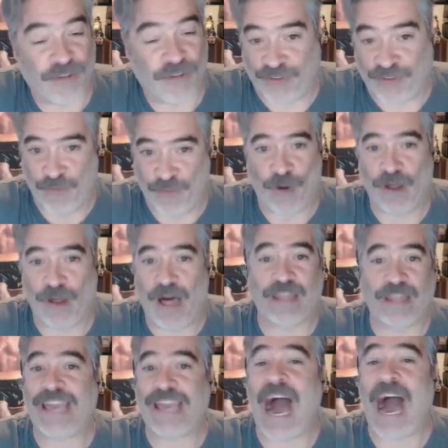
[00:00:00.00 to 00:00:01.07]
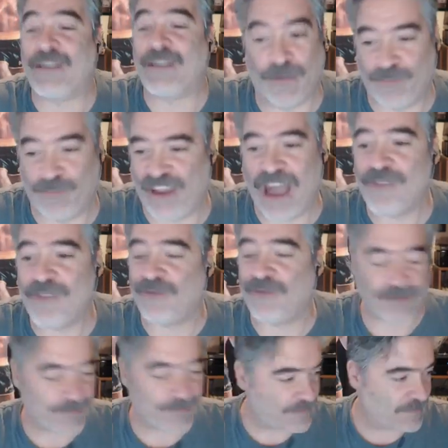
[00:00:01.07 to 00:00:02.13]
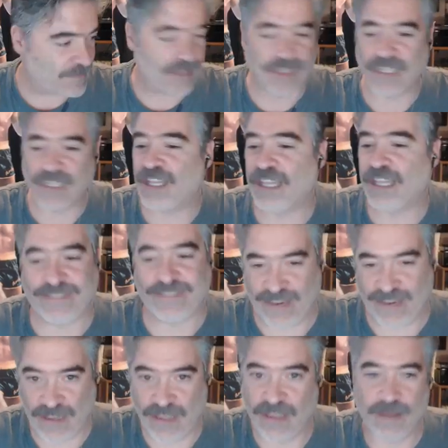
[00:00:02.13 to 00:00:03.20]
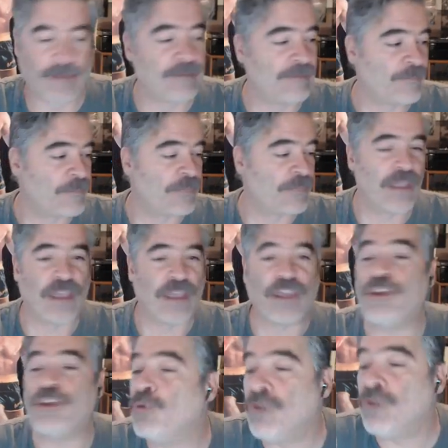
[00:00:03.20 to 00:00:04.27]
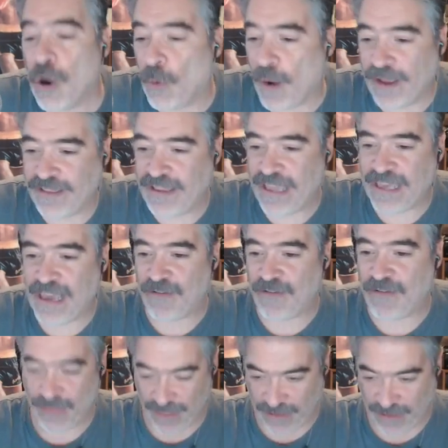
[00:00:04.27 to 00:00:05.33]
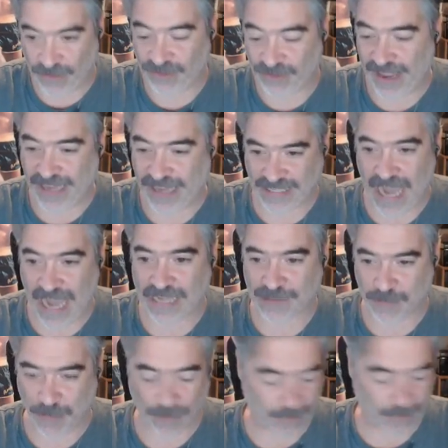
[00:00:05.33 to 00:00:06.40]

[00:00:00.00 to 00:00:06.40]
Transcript: of all, like, Jeff, listen. You know I take everything you say as gospel.